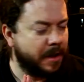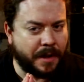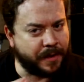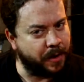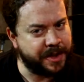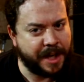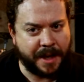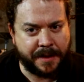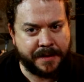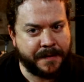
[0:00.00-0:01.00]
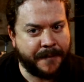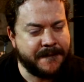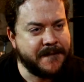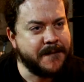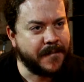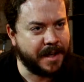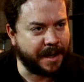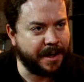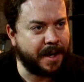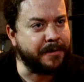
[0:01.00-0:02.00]
Of course, you gotta kick
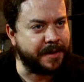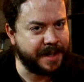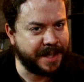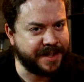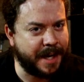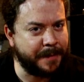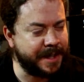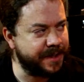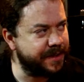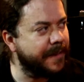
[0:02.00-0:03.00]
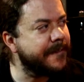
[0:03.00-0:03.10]
it off with the nice tom hits.